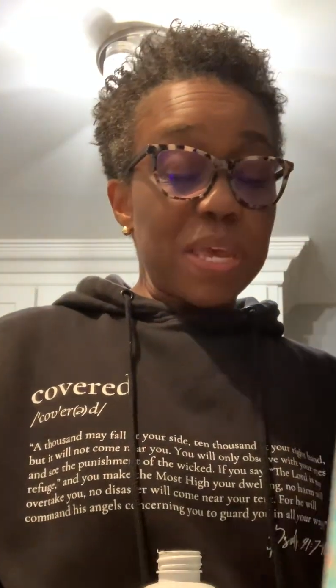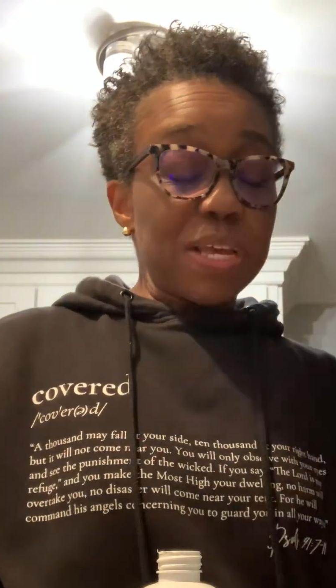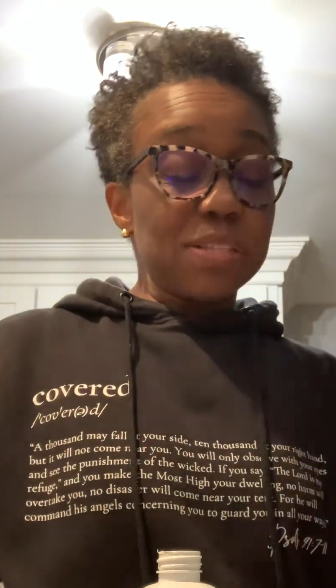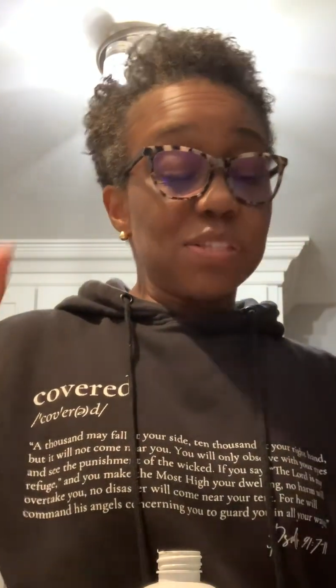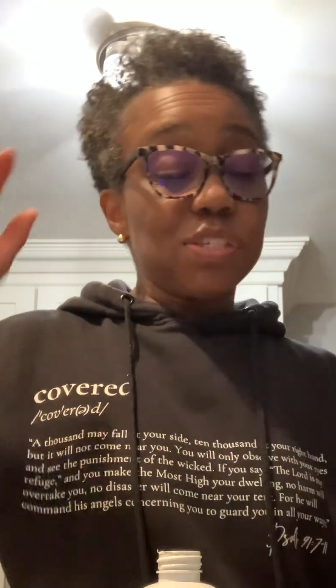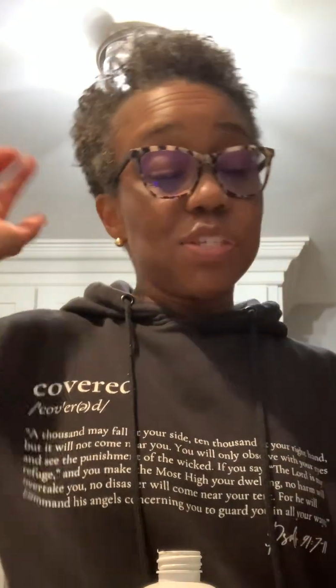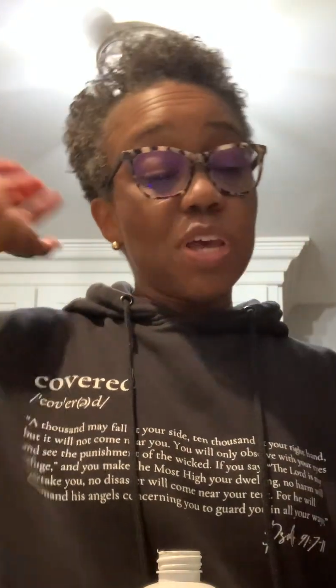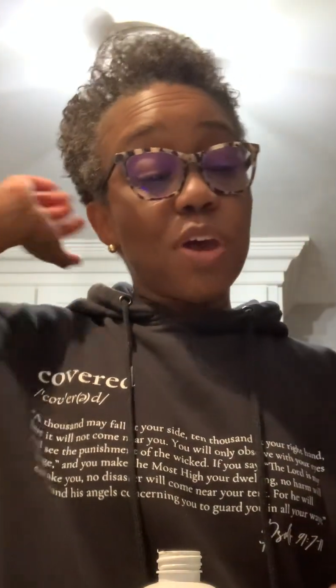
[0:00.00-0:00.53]

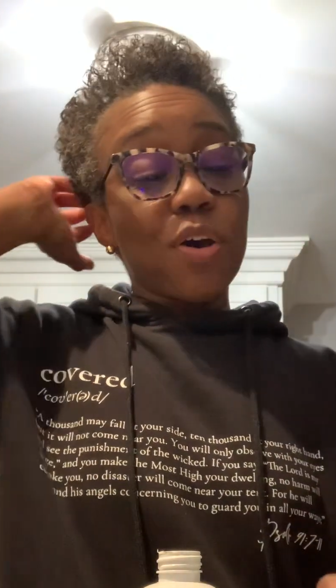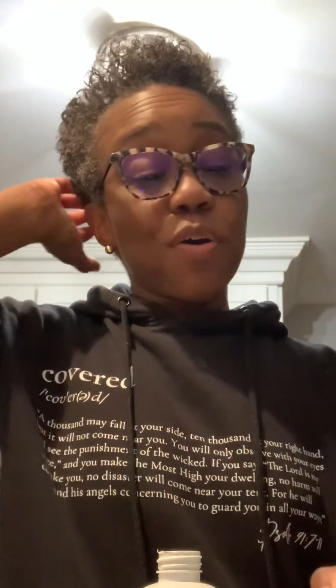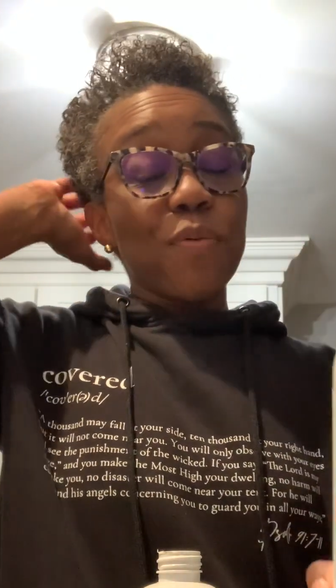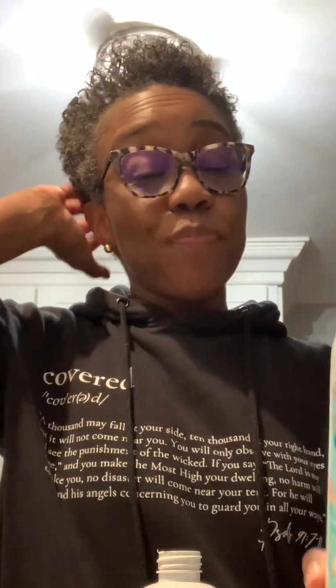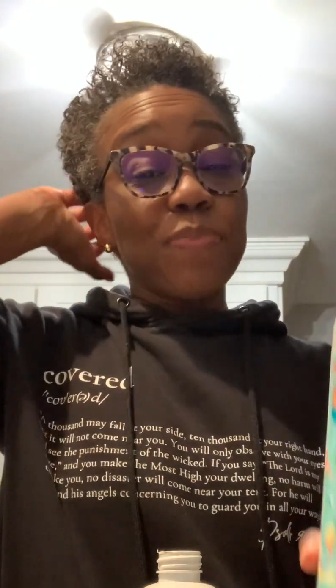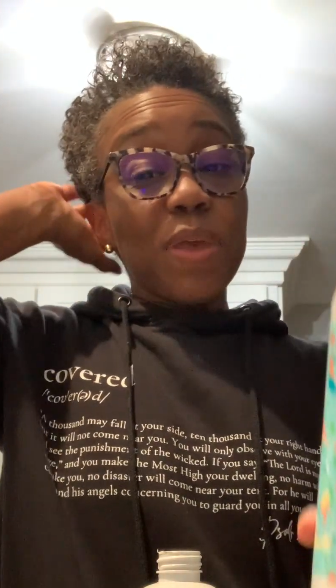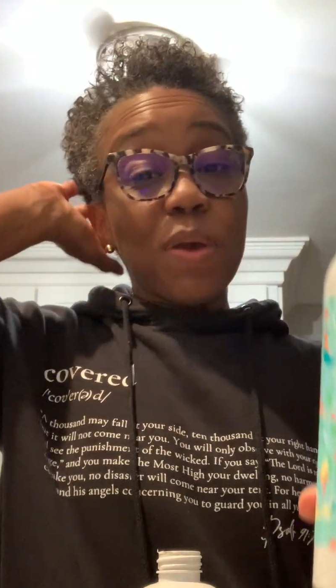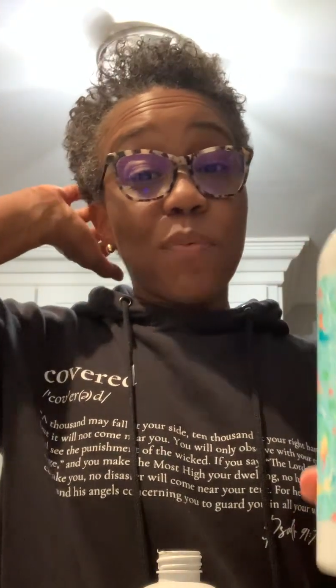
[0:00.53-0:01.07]
And
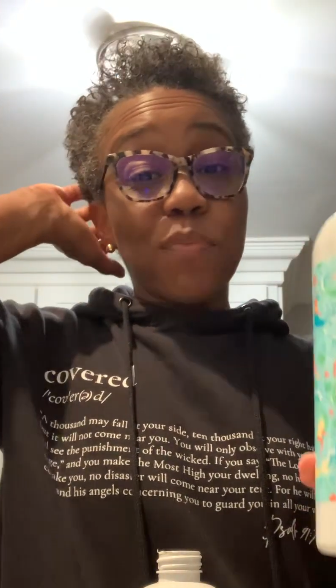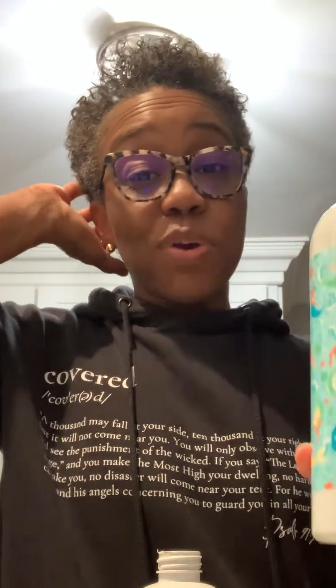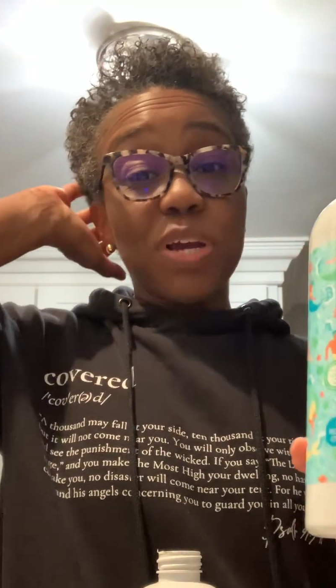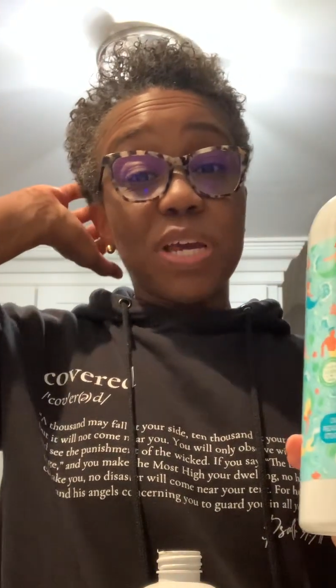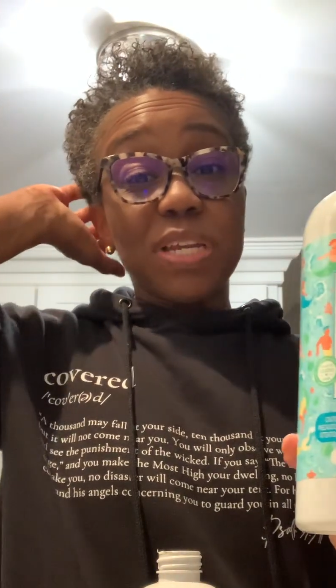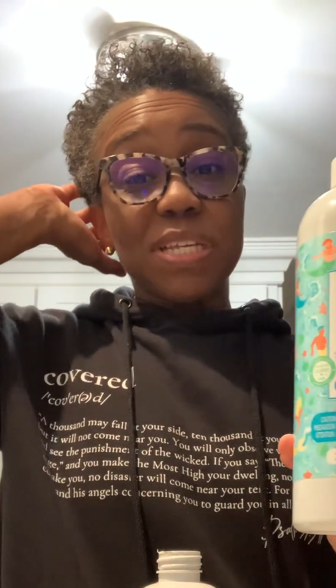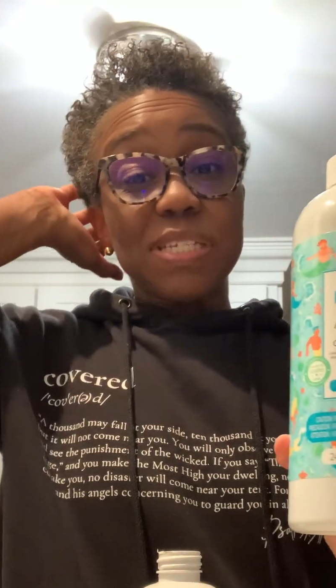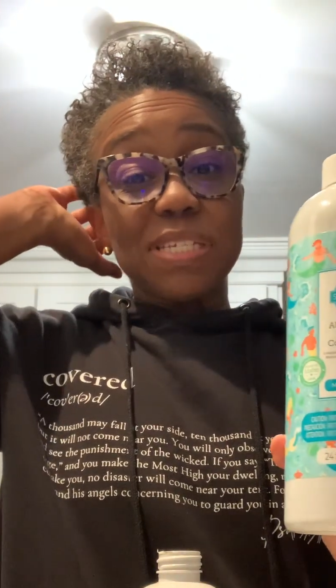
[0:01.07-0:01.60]
so we're
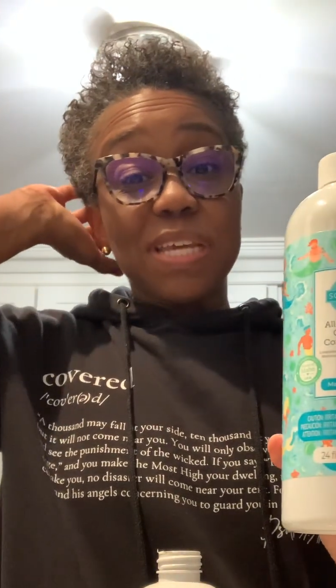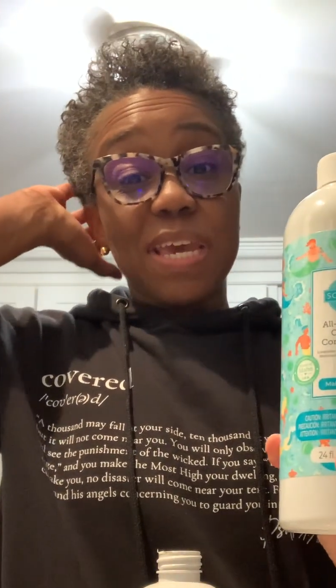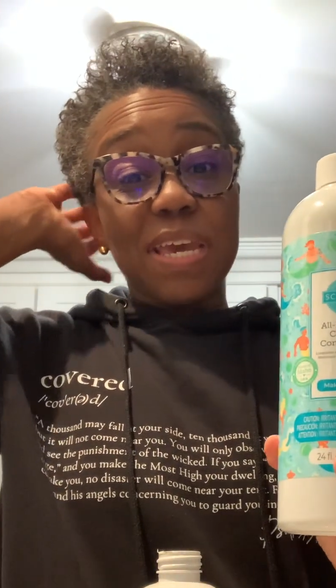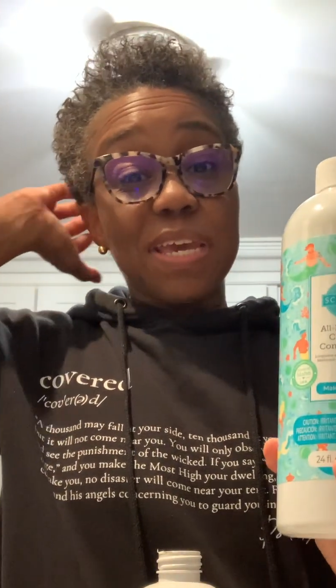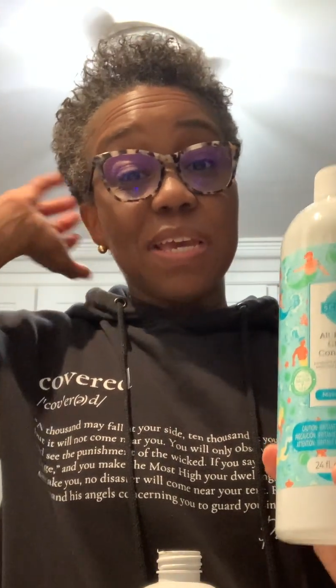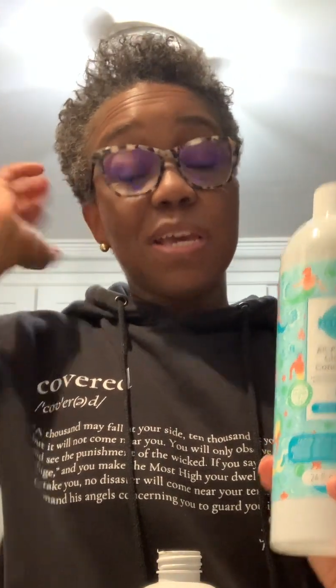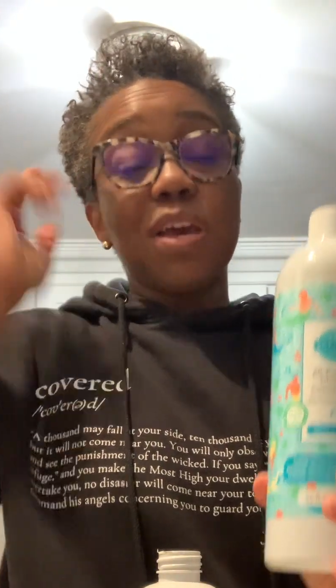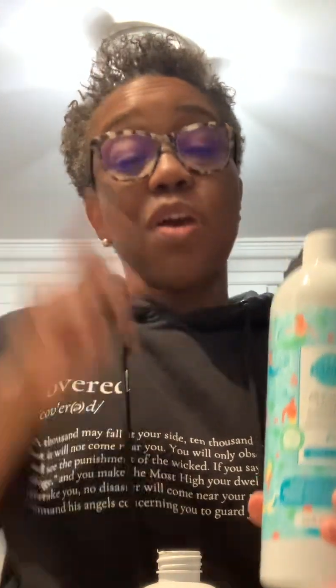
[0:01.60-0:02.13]
going to
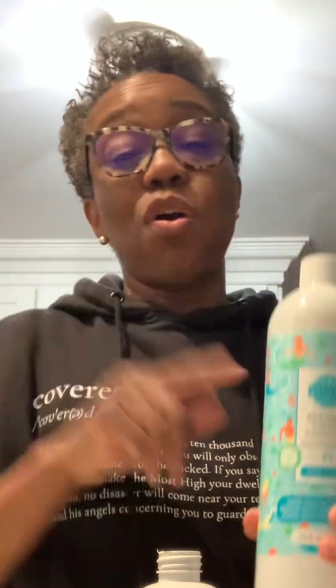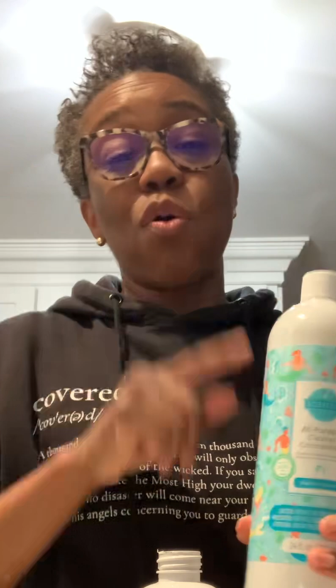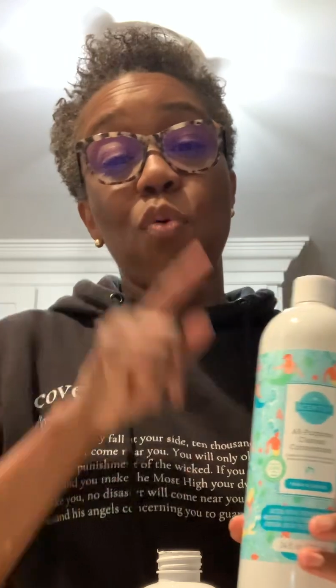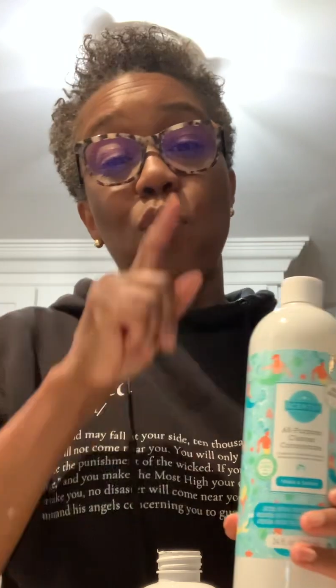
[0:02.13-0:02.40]
take